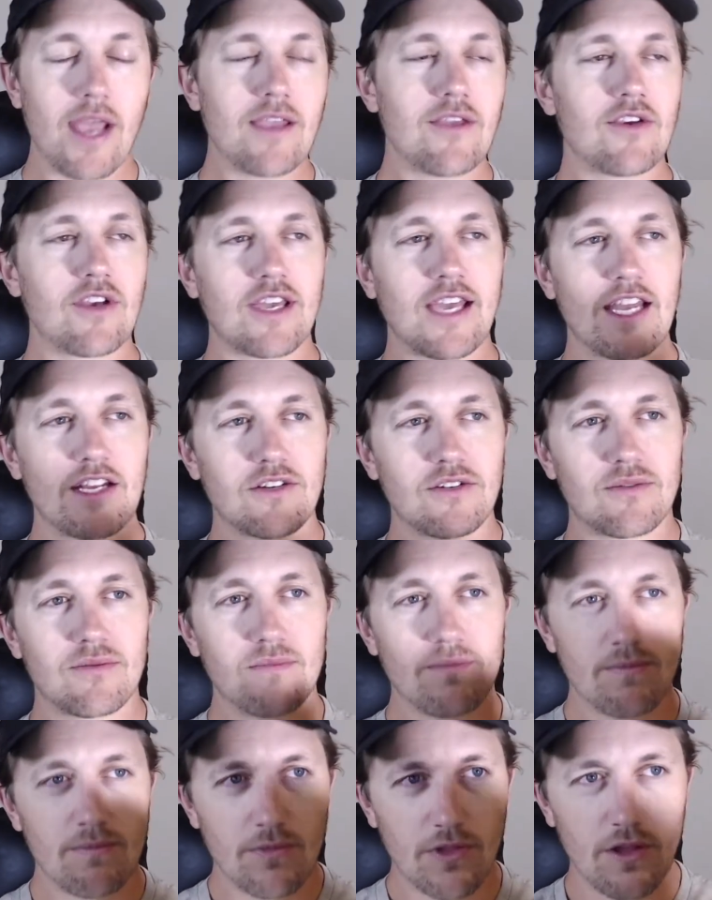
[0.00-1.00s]
You can catch
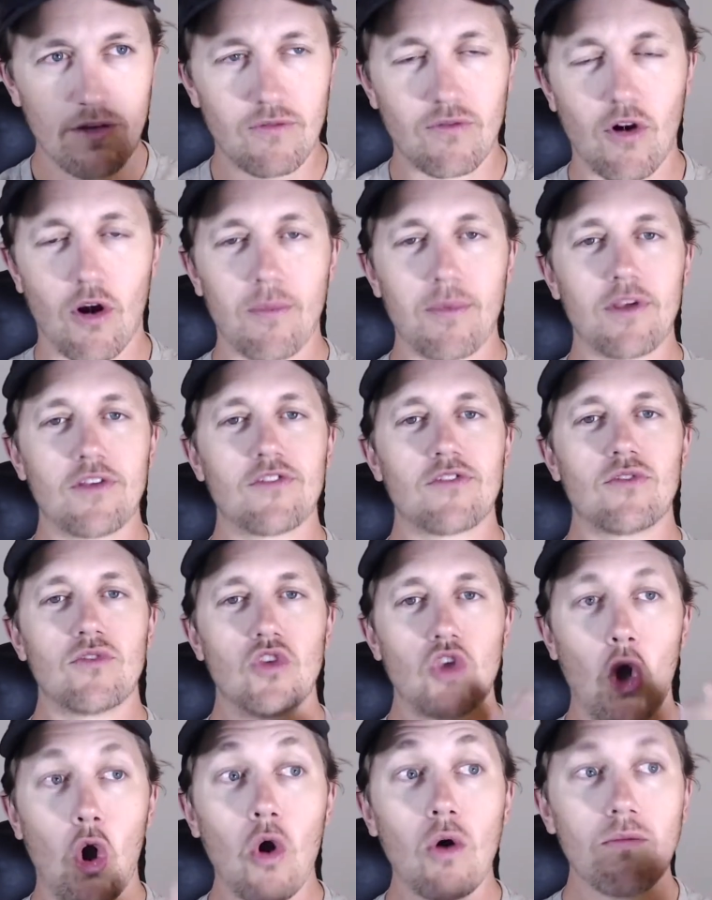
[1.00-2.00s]
the verb is
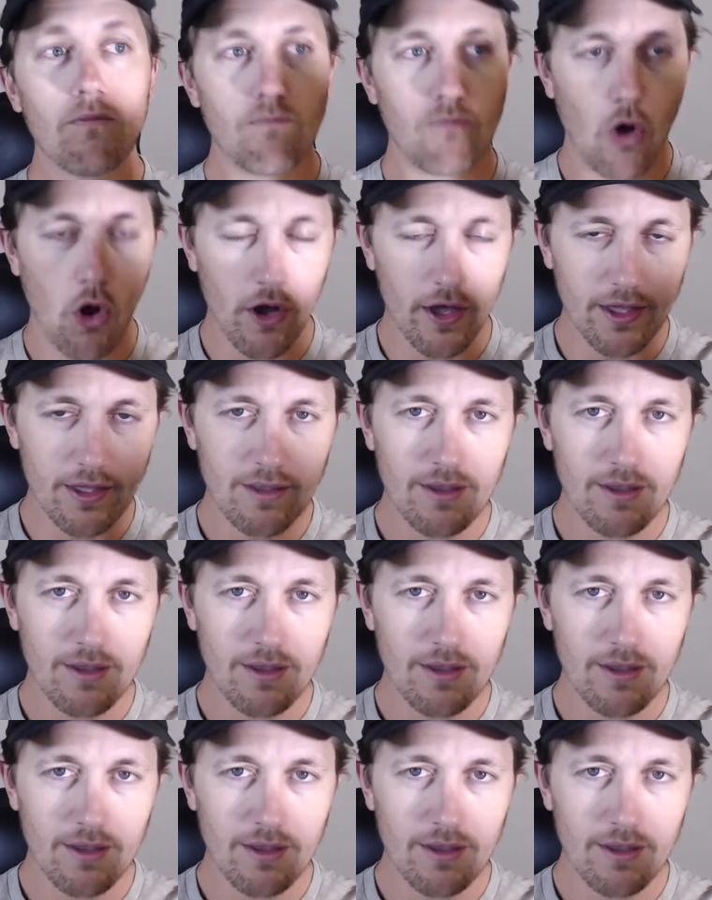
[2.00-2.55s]
yo voy.